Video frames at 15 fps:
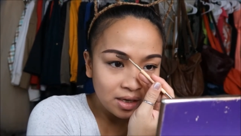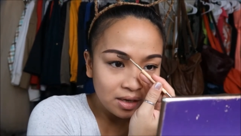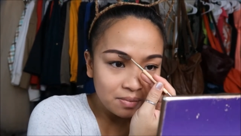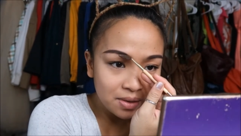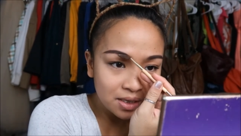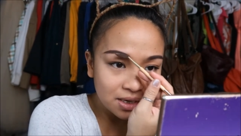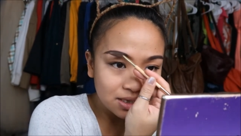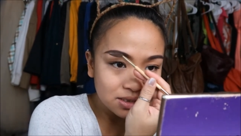it'd
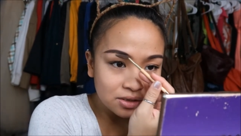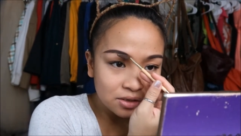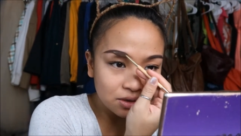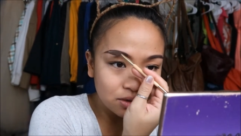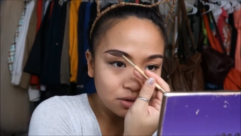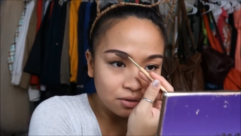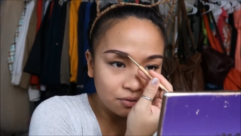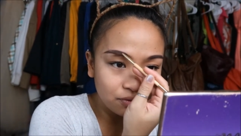be nice to
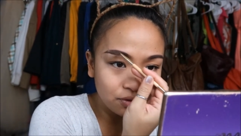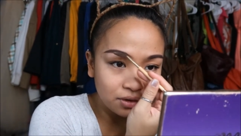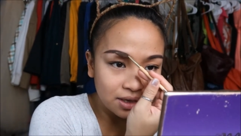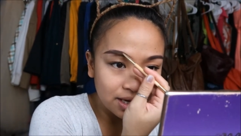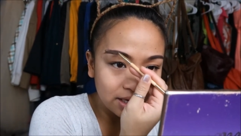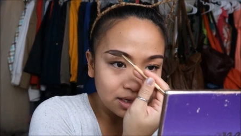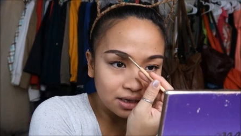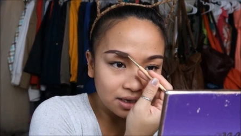go for
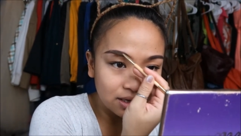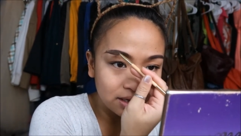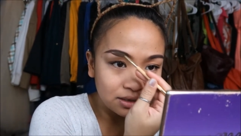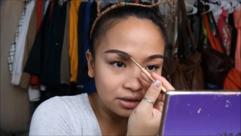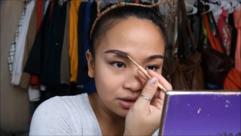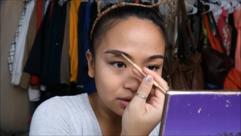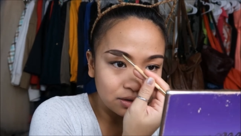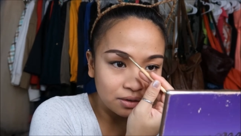like
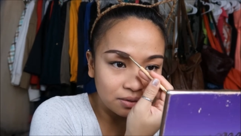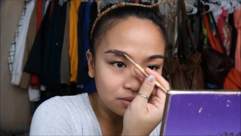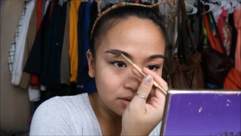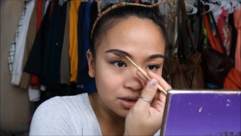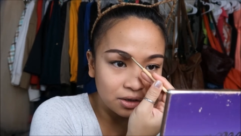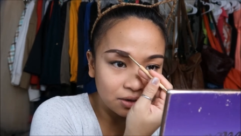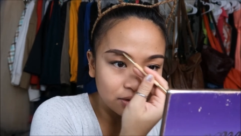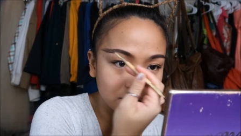a, you know,
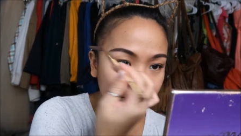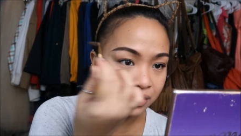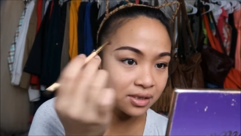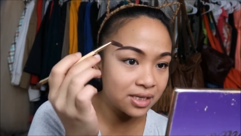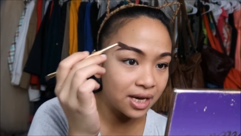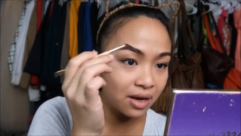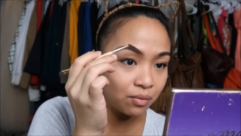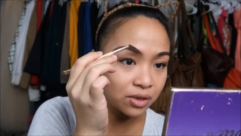a girls'
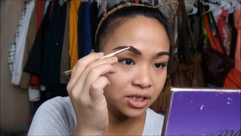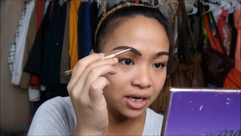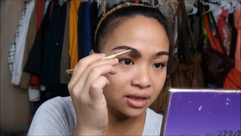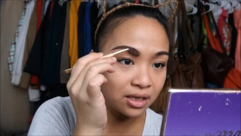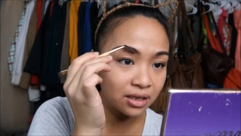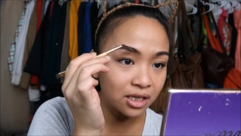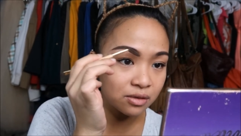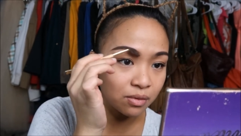day, which I
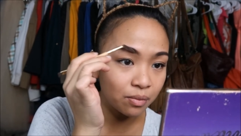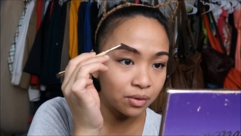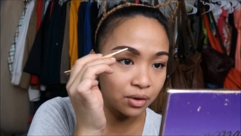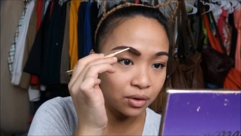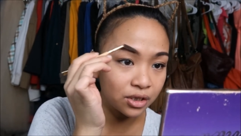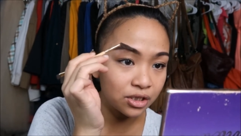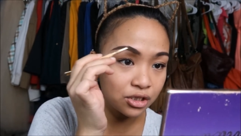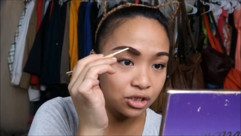think that's what we're
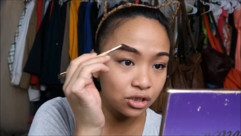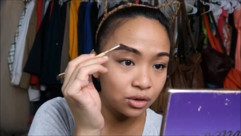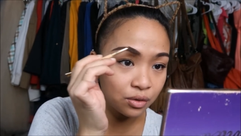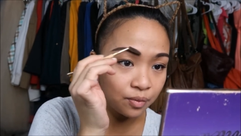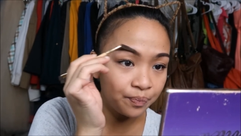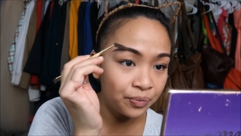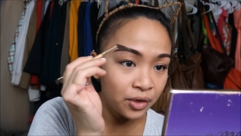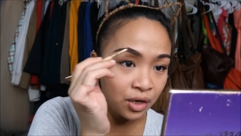going to
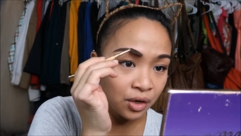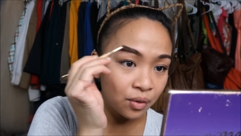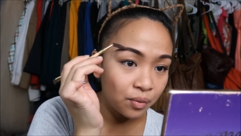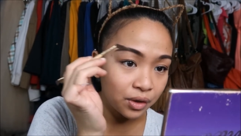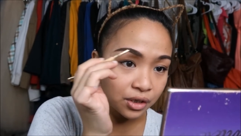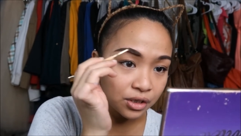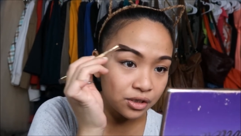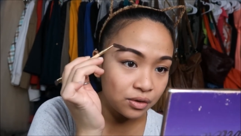do.
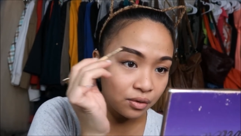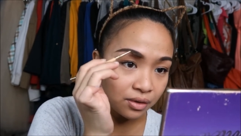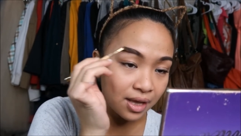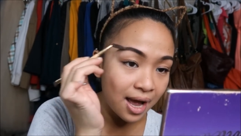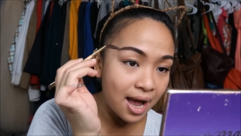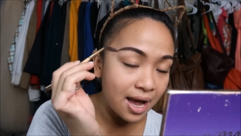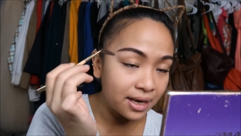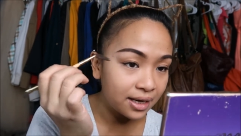We're going to do
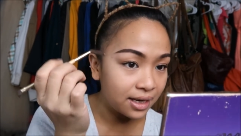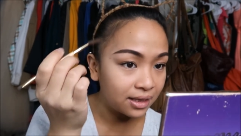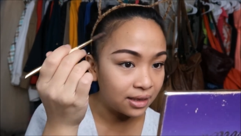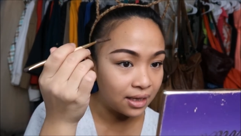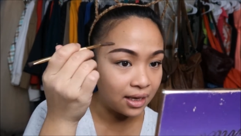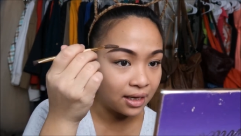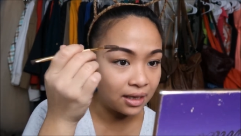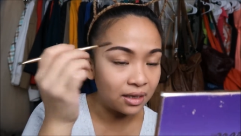that,
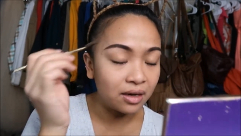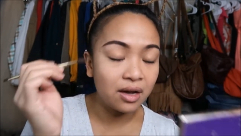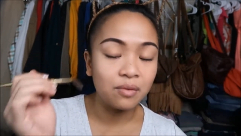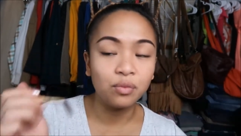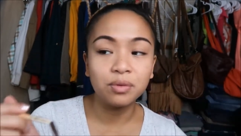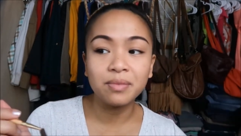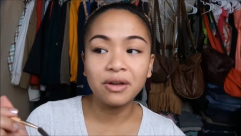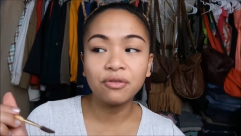and then
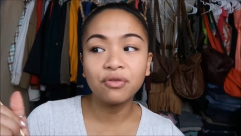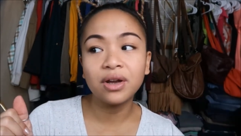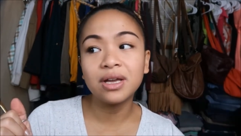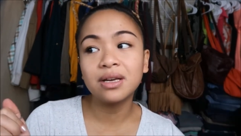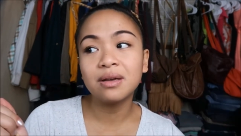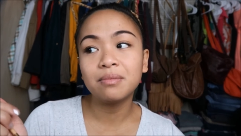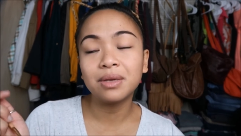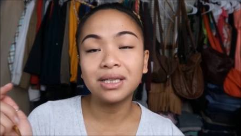with my
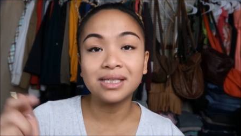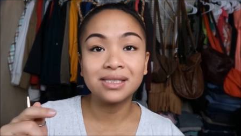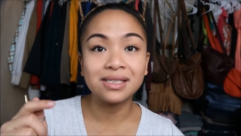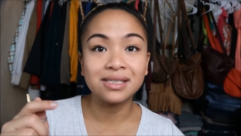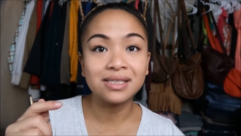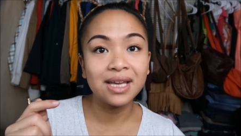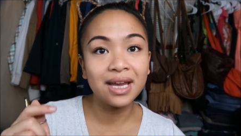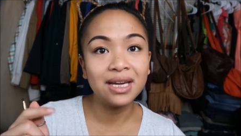friend Melissa
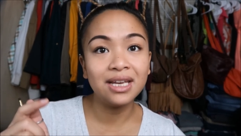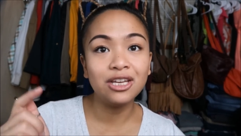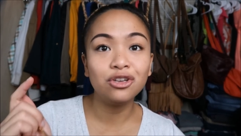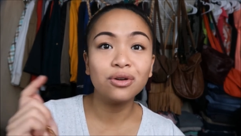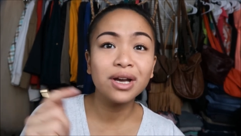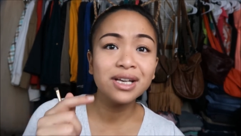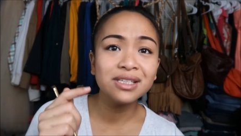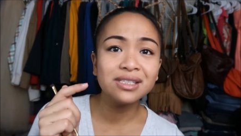and Sadie.
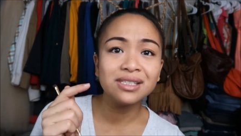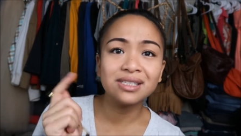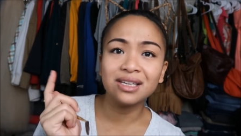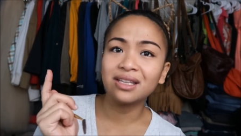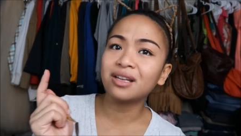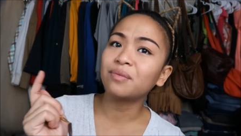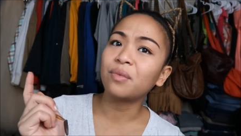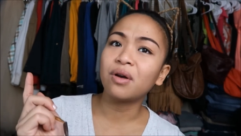You guys
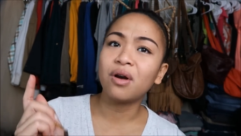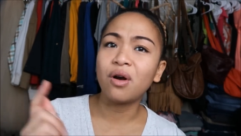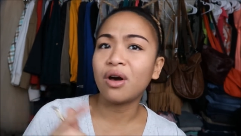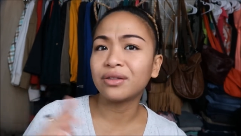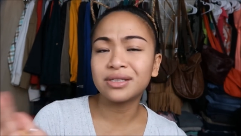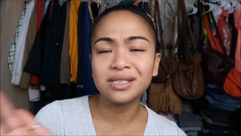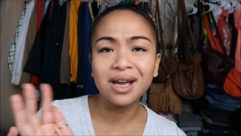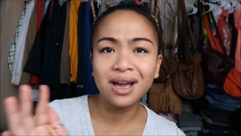see them
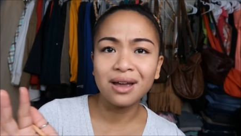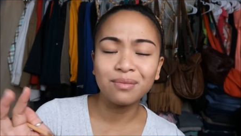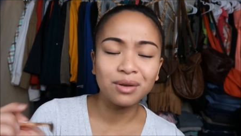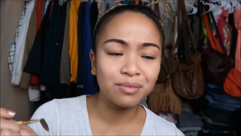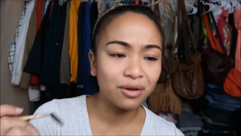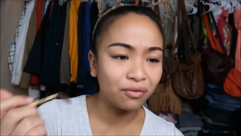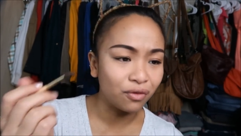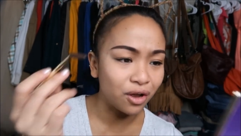all the time
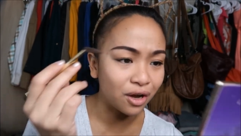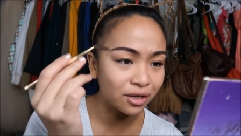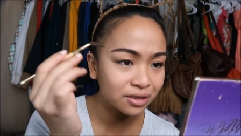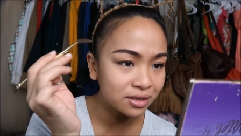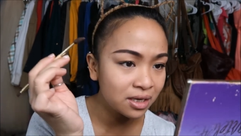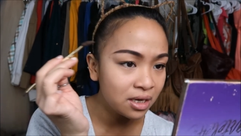in my vlogs.